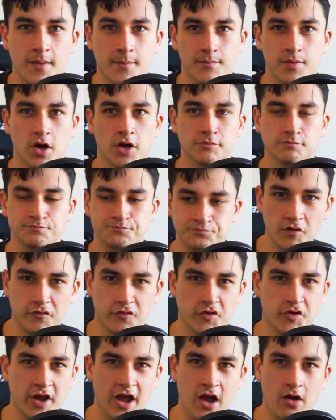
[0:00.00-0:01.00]
But
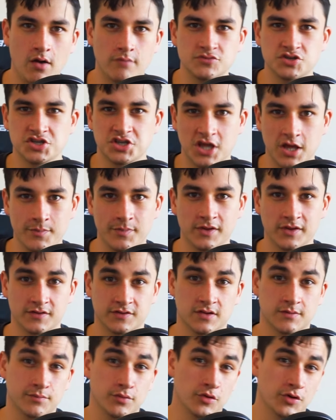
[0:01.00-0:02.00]
for now, I'm just keeping it
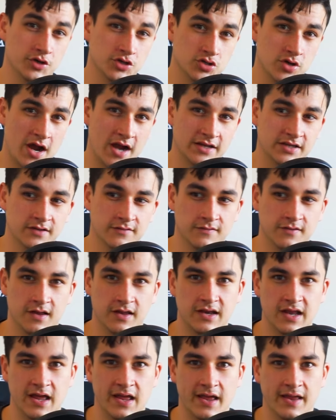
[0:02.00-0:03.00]
simple and attractive
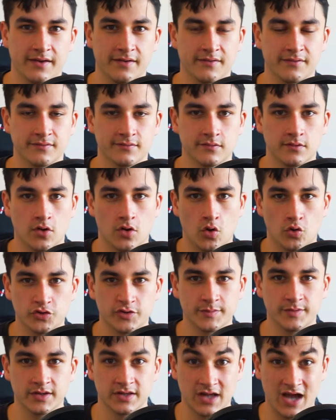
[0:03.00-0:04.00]
and
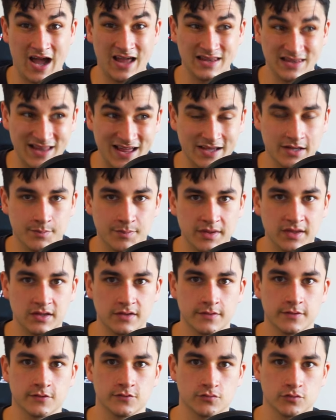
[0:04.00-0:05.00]
ultimately, I like being
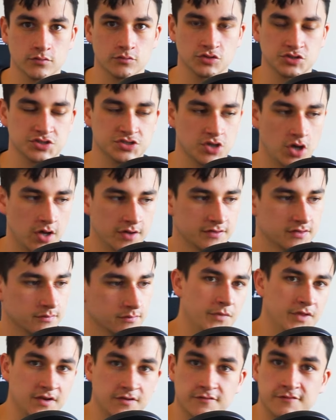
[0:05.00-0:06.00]
in this room, which is awesome.
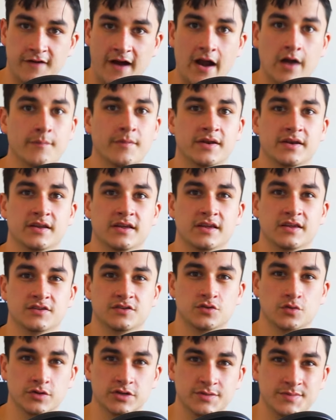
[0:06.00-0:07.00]
The environment
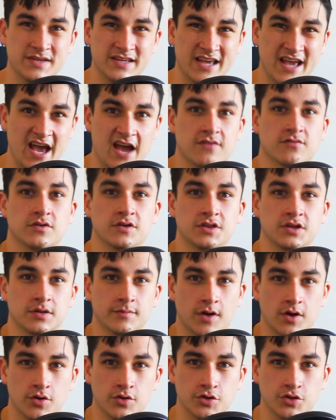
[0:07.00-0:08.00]
is going to be everything
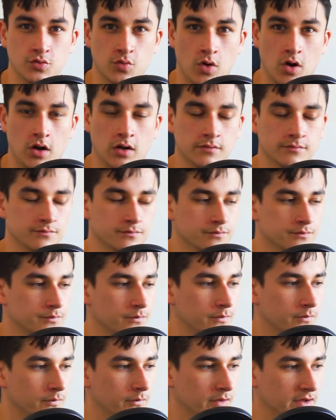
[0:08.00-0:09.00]
about who you are
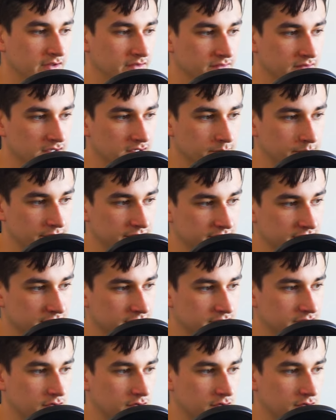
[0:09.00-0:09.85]
in business.